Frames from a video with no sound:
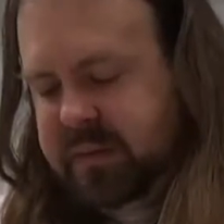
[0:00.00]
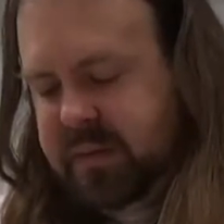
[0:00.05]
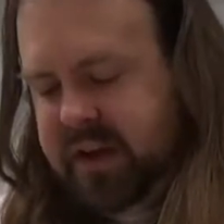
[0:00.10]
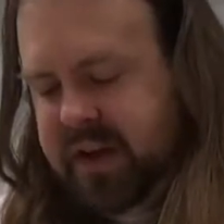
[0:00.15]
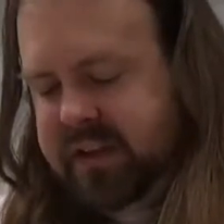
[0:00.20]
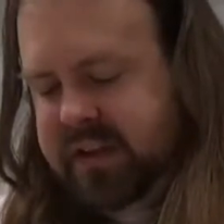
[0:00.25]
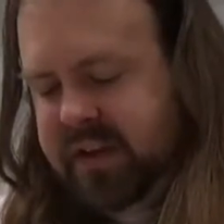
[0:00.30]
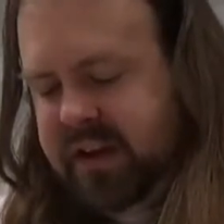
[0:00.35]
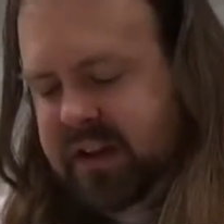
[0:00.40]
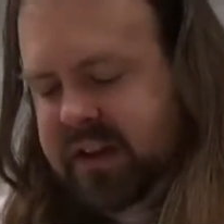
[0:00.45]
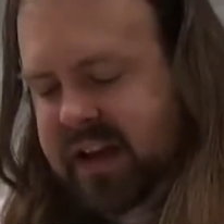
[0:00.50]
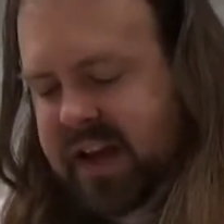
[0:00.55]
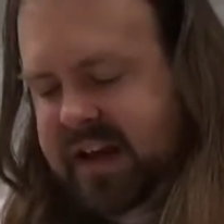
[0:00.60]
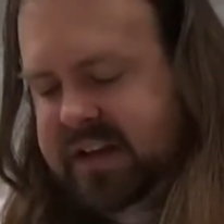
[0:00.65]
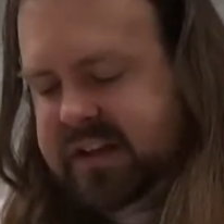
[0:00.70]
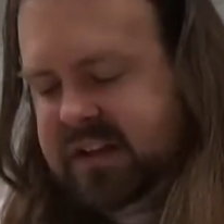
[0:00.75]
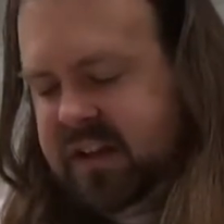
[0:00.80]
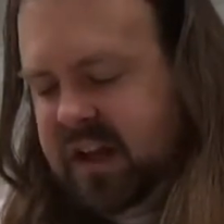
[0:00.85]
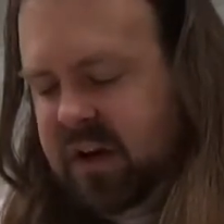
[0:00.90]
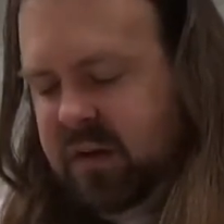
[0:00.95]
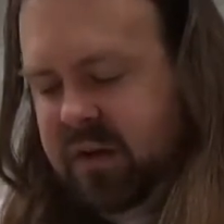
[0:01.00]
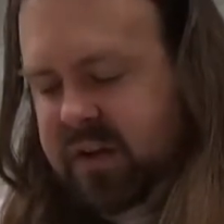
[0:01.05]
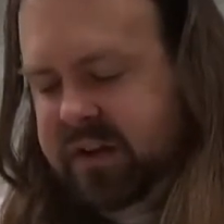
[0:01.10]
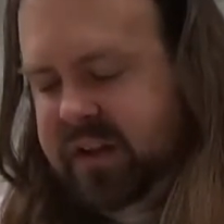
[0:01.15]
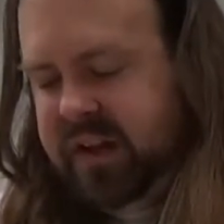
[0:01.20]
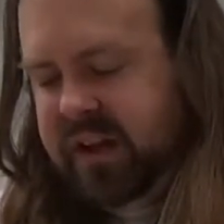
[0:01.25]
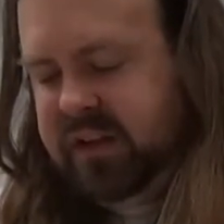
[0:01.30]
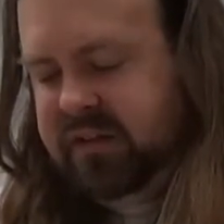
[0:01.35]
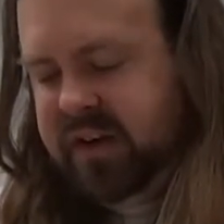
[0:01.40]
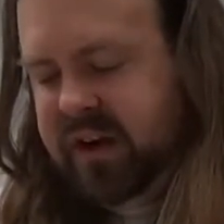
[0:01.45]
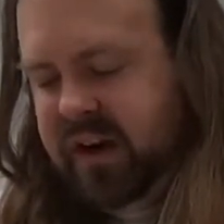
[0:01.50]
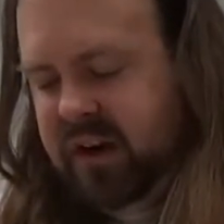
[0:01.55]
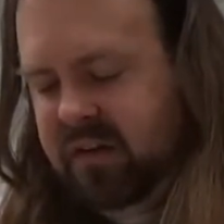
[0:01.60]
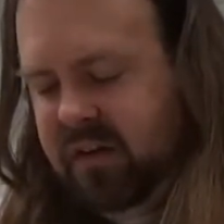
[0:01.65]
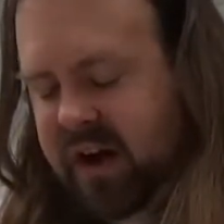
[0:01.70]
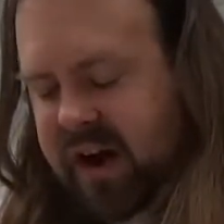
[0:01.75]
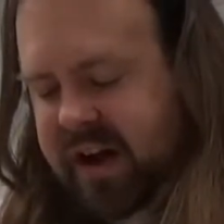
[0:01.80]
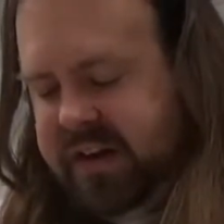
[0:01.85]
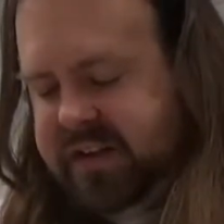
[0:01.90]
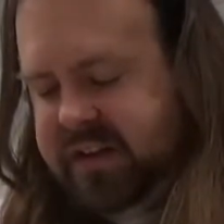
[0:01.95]
But Ithaca lies low on the evening
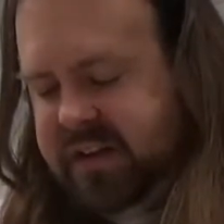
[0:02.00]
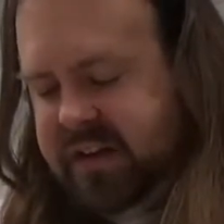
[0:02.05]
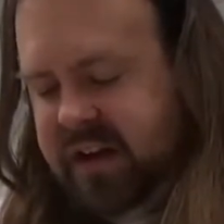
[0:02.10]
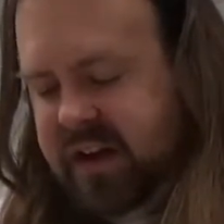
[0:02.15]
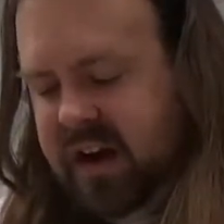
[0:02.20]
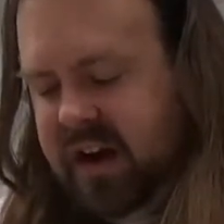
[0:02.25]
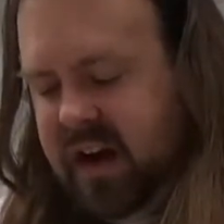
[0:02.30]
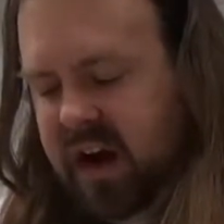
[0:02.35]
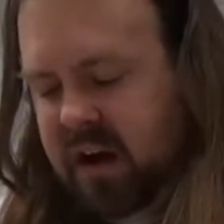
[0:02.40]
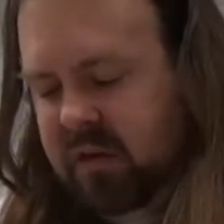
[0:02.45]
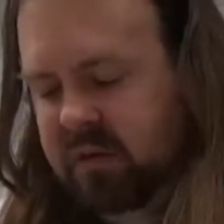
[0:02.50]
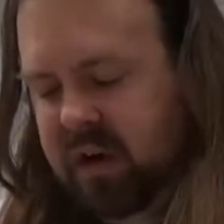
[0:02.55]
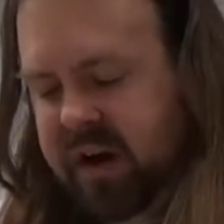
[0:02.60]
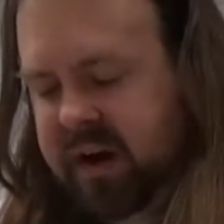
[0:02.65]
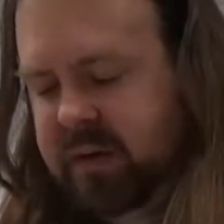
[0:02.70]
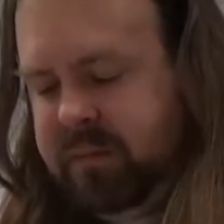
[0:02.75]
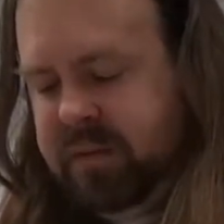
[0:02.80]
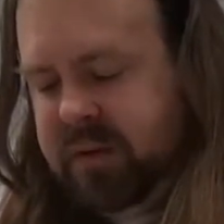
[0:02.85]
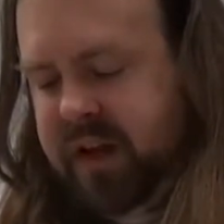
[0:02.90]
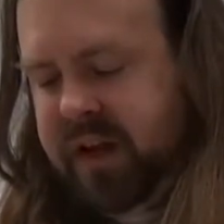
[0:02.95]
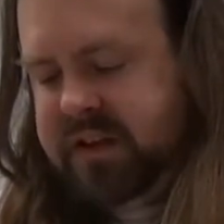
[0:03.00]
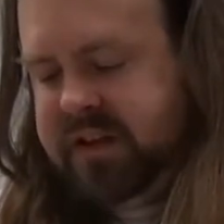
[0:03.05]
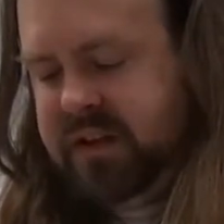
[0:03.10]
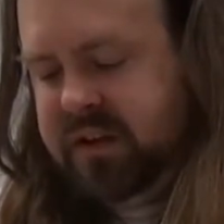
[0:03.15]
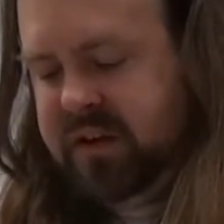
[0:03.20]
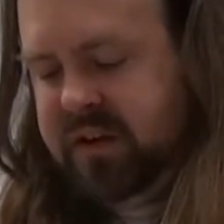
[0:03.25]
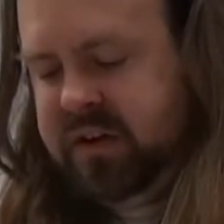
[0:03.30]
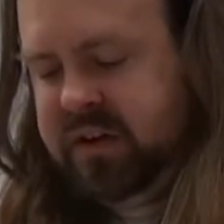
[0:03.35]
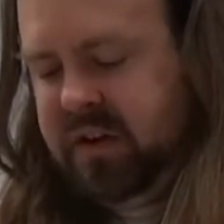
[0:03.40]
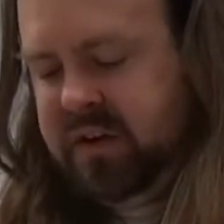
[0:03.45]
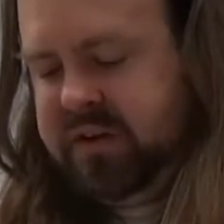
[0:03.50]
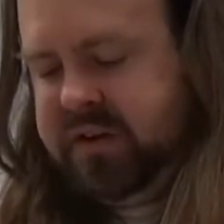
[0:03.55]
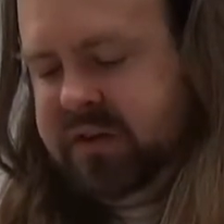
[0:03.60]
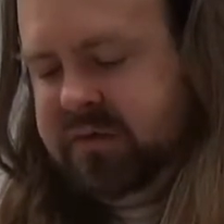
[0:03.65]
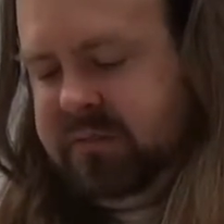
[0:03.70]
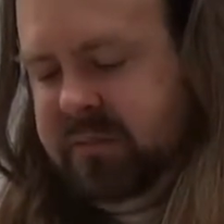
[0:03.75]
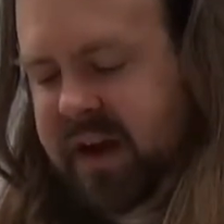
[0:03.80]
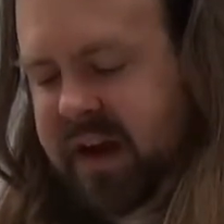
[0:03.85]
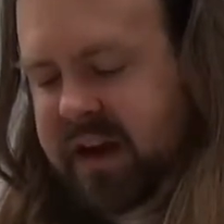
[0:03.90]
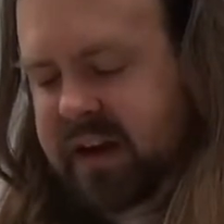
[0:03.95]
horizon, a rugged place, a good nurse
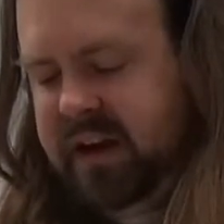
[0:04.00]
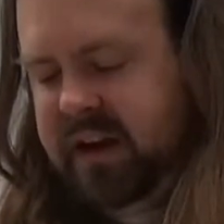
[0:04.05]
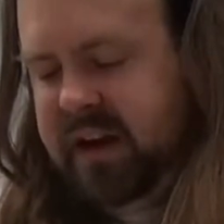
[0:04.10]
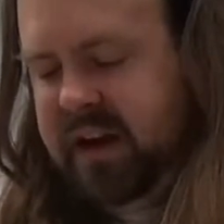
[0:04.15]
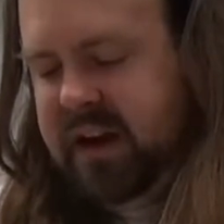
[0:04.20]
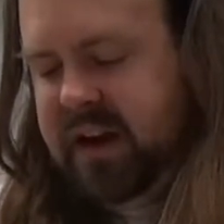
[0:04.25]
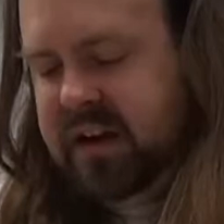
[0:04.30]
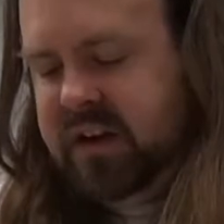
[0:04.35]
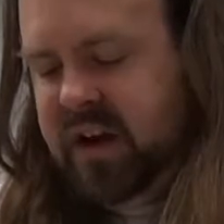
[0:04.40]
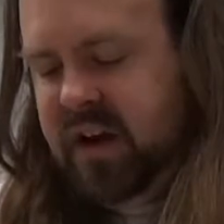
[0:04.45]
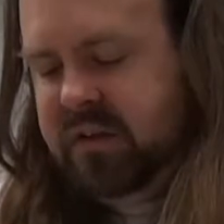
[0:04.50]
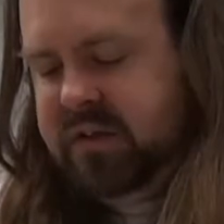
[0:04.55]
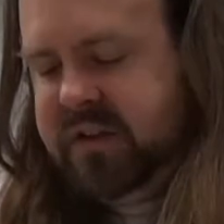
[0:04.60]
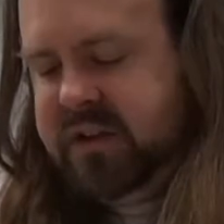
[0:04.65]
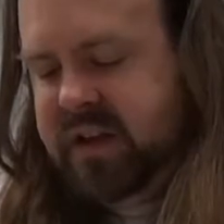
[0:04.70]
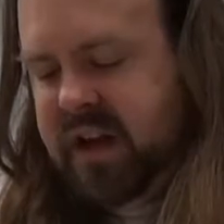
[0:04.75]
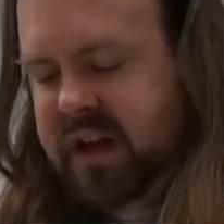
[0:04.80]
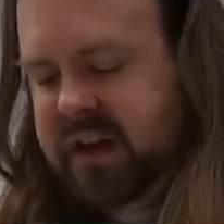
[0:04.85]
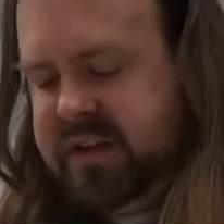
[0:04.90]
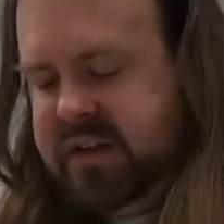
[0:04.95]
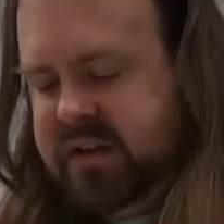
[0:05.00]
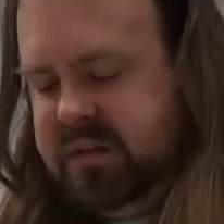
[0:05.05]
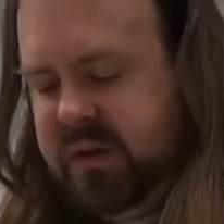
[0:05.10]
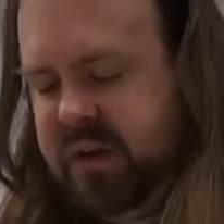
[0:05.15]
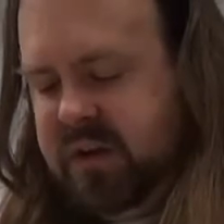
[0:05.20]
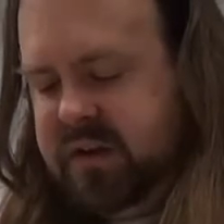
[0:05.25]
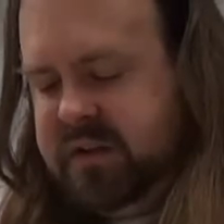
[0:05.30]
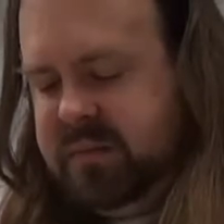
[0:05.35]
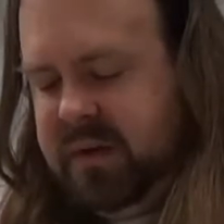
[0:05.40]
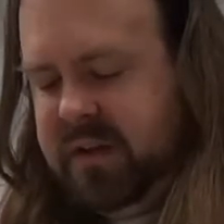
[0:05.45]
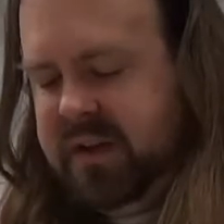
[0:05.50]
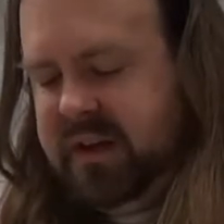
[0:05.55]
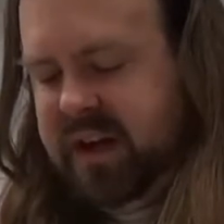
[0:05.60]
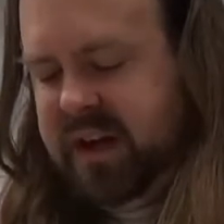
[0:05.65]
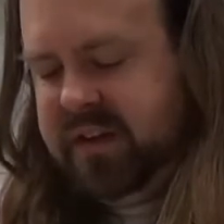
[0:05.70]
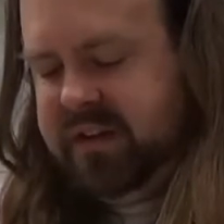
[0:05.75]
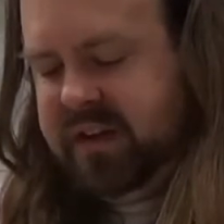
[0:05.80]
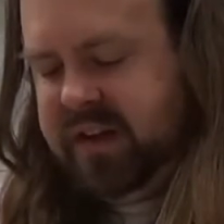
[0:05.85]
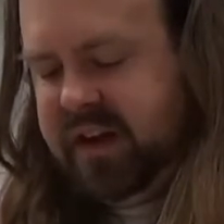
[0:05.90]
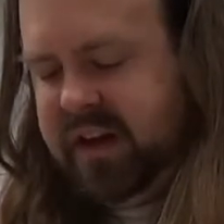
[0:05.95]
of men. No sight is sweeter to me than
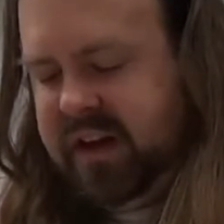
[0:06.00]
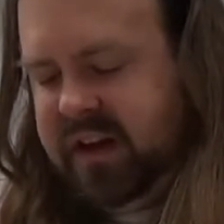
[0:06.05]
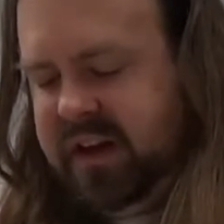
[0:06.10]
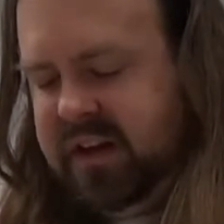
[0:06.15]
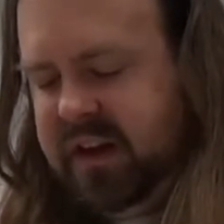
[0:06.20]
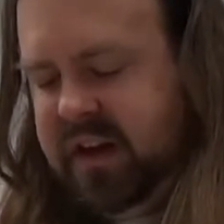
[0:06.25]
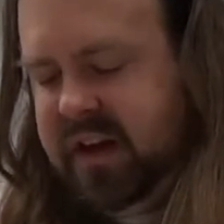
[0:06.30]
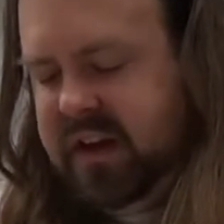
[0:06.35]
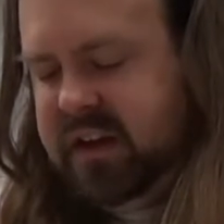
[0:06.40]
Ithaca.